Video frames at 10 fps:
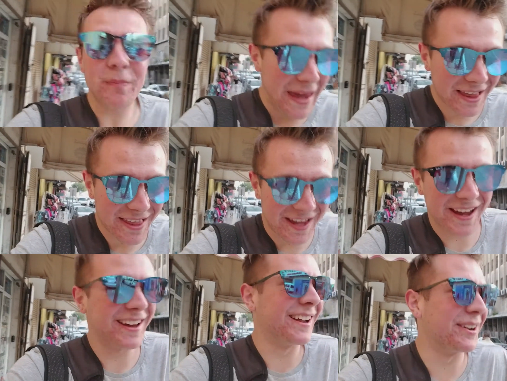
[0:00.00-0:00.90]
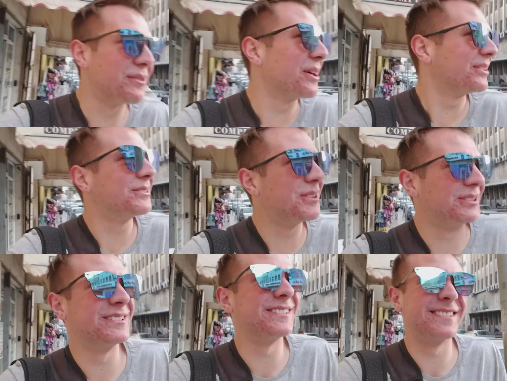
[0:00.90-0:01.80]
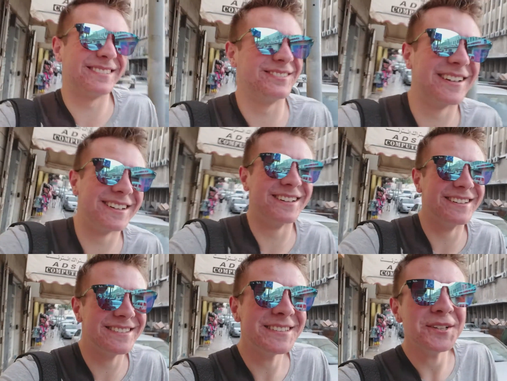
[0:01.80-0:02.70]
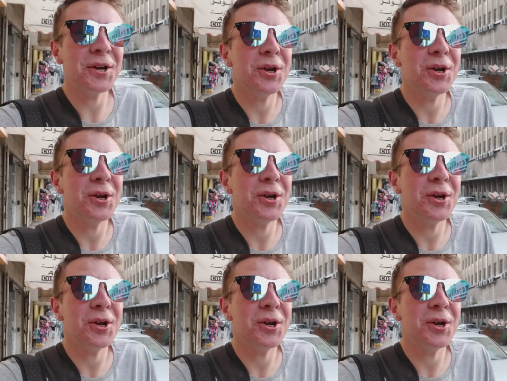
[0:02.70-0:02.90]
makes it. Will. Oh my goodness.